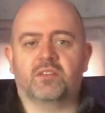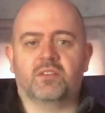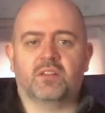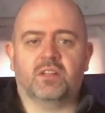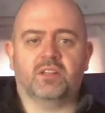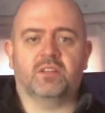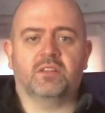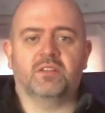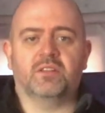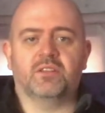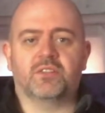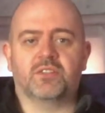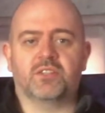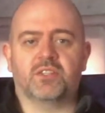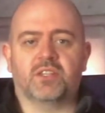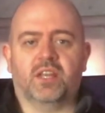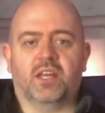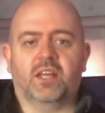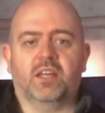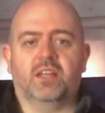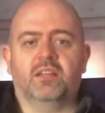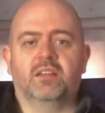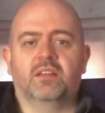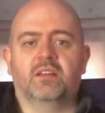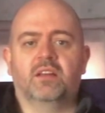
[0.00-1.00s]
clear
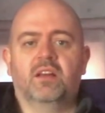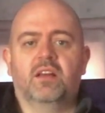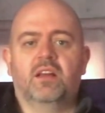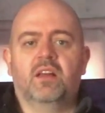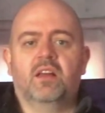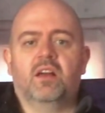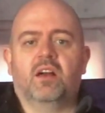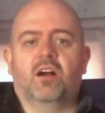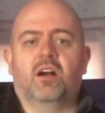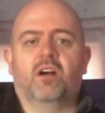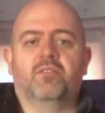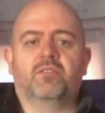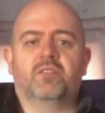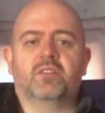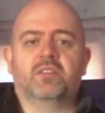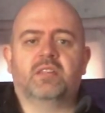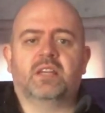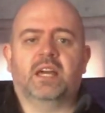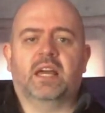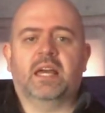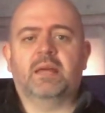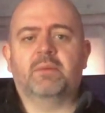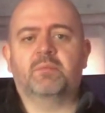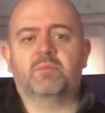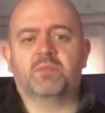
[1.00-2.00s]
sign of the
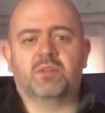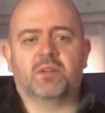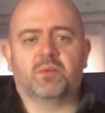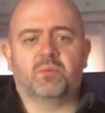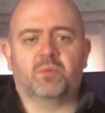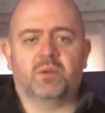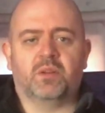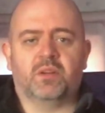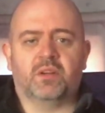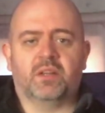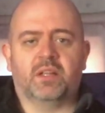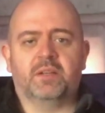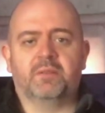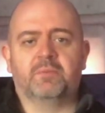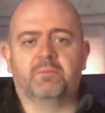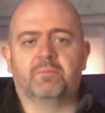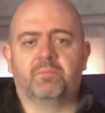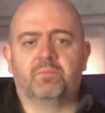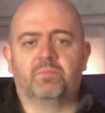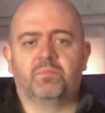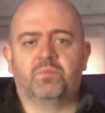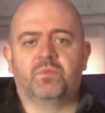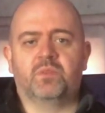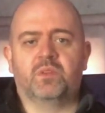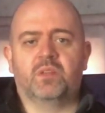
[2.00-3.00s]
times that we're in.
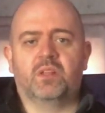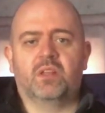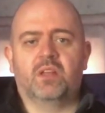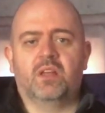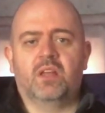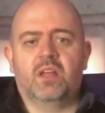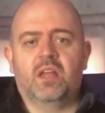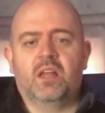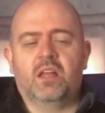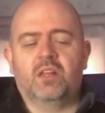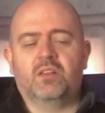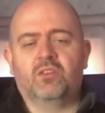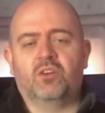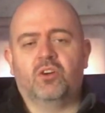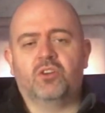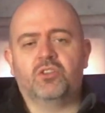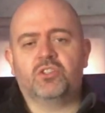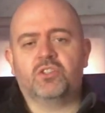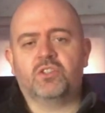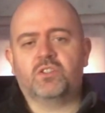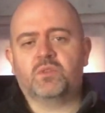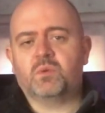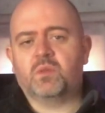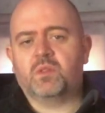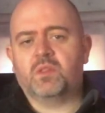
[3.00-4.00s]
Not
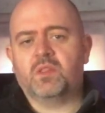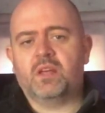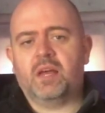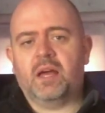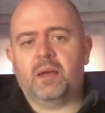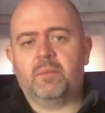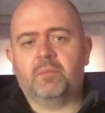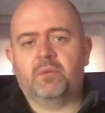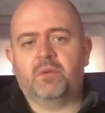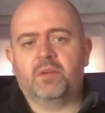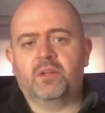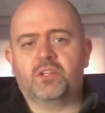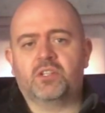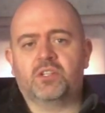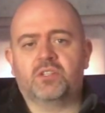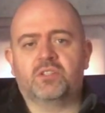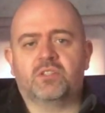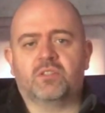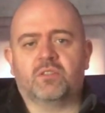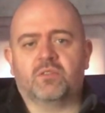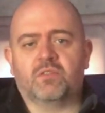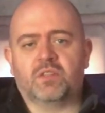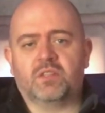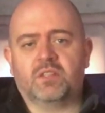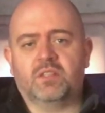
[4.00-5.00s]
just with the apparitions
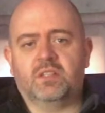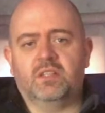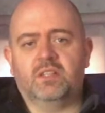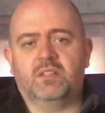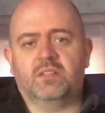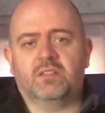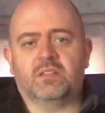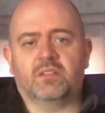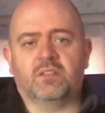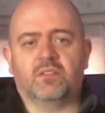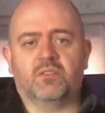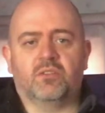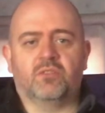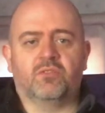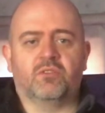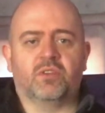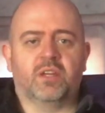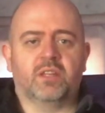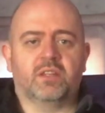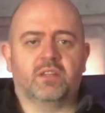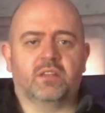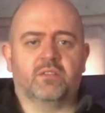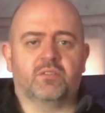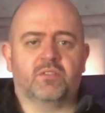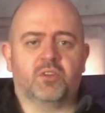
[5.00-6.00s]
of Akita and
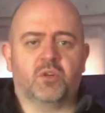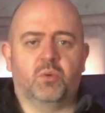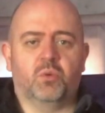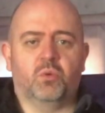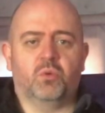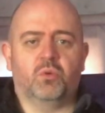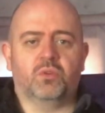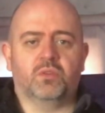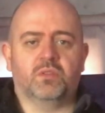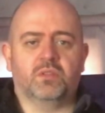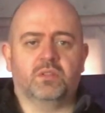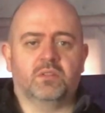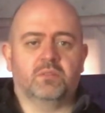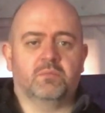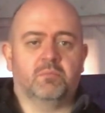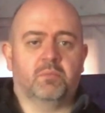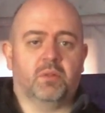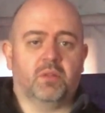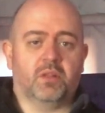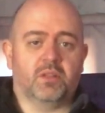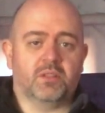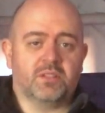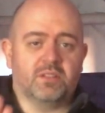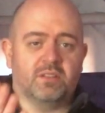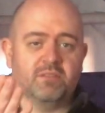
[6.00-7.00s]
already have quoted,
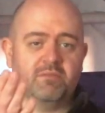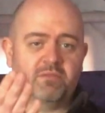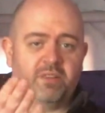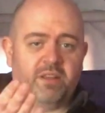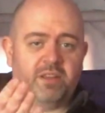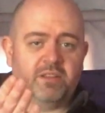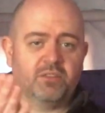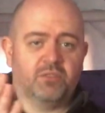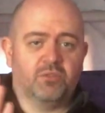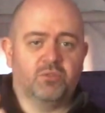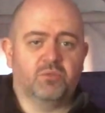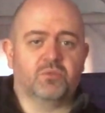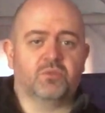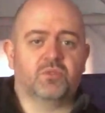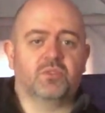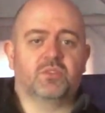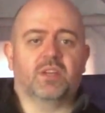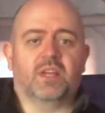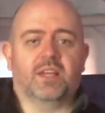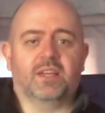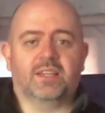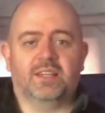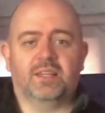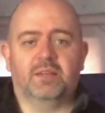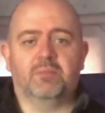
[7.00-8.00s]
plus the videos I
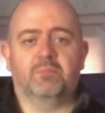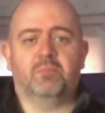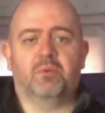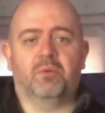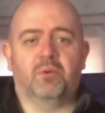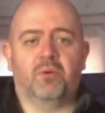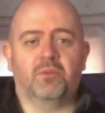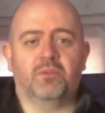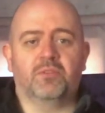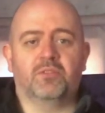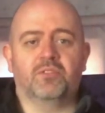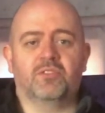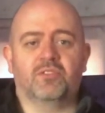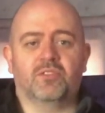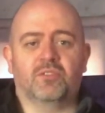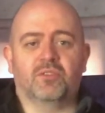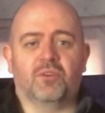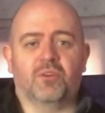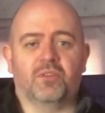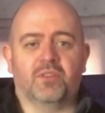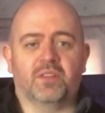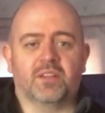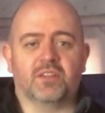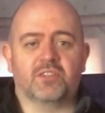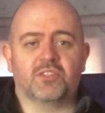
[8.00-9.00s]
keep pointing to
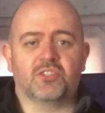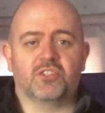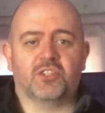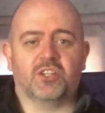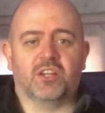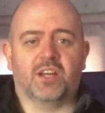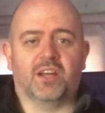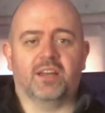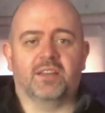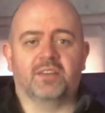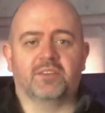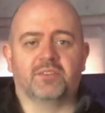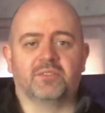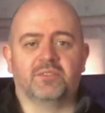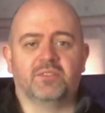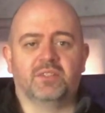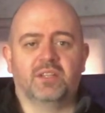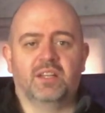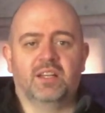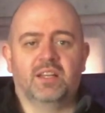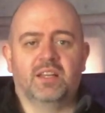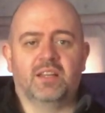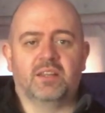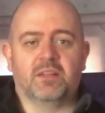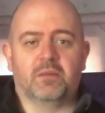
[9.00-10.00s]
on this channel.
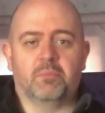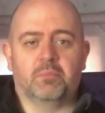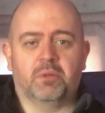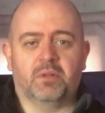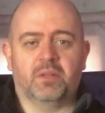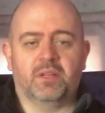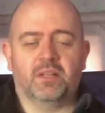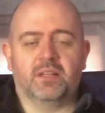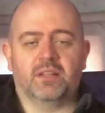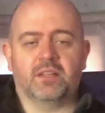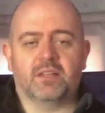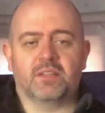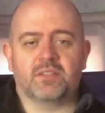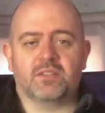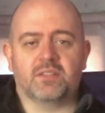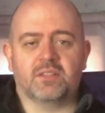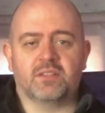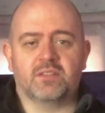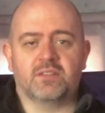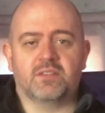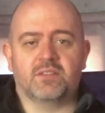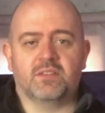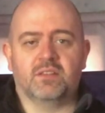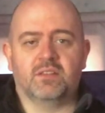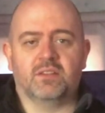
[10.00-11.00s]
The playlist is
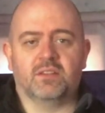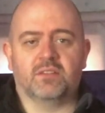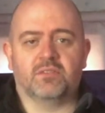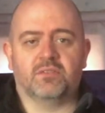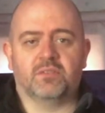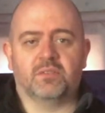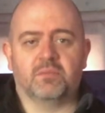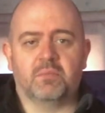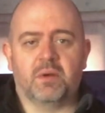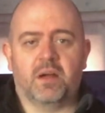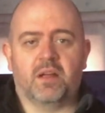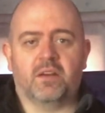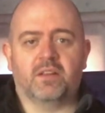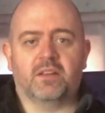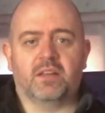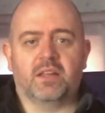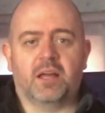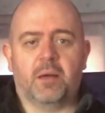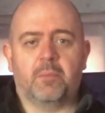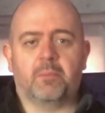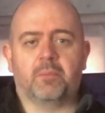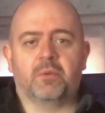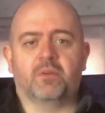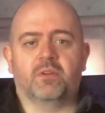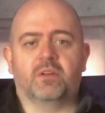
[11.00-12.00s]
there for Marian
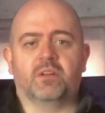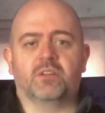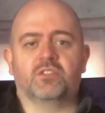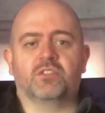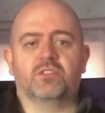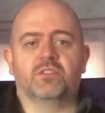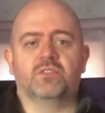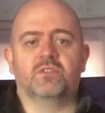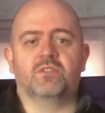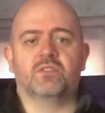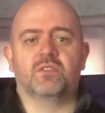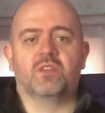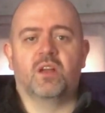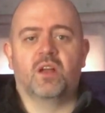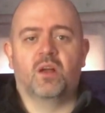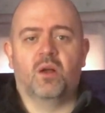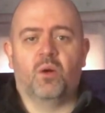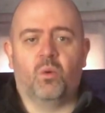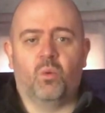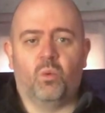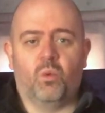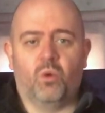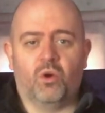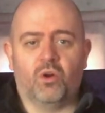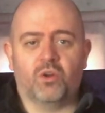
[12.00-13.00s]
apparitions.
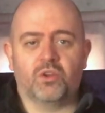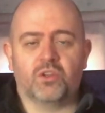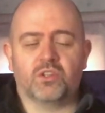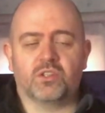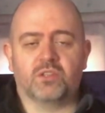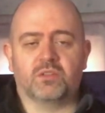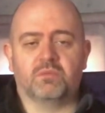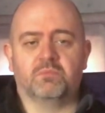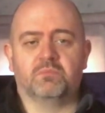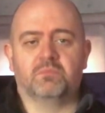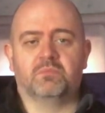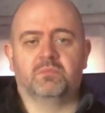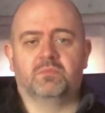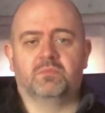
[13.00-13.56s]
Watch them.